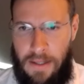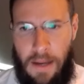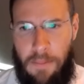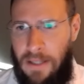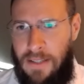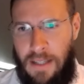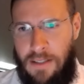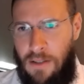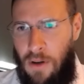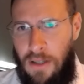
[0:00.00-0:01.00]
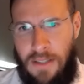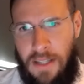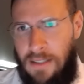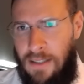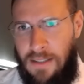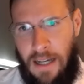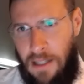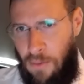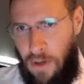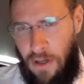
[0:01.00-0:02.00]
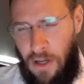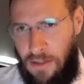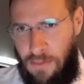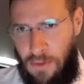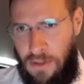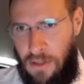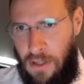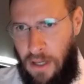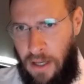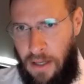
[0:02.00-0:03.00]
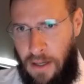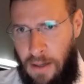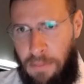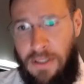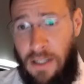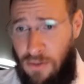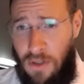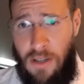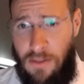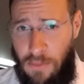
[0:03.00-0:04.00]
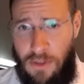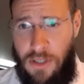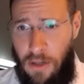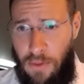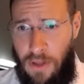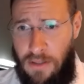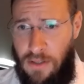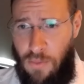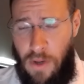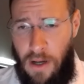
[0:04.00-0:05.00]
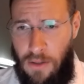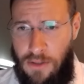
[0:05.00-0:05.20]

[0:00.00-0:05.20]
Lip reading: That makes sense to us, and that's exactly what our customers and potential customers share with us as well.